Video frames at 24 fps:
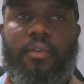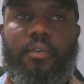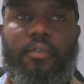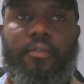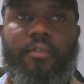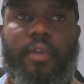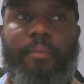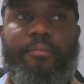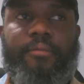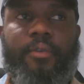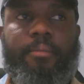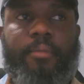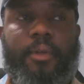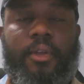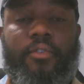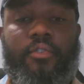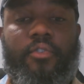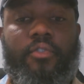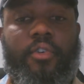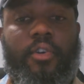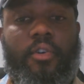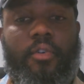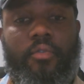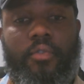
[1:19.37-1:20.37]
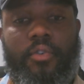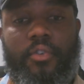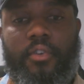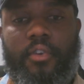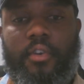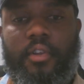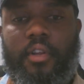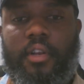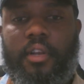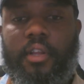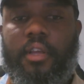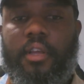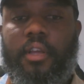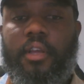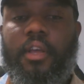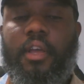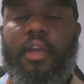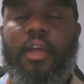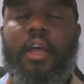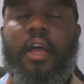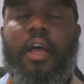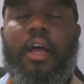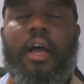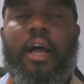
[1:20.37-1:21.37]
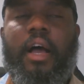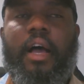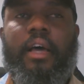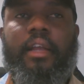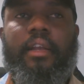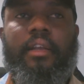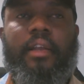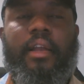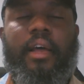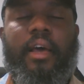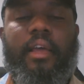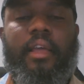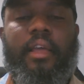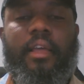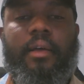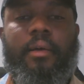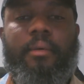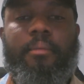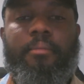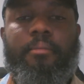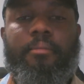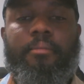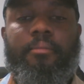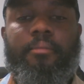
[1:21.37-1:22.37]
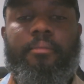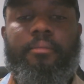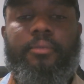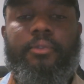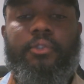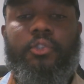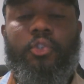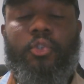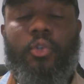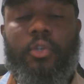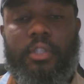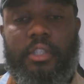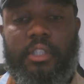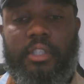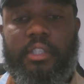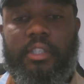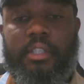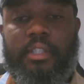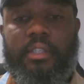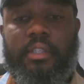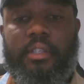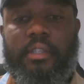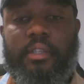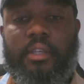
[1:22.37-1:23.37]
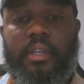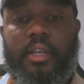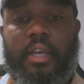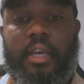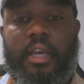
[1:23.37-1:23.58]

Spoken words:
I'm from Nigeria originally, and I am studying in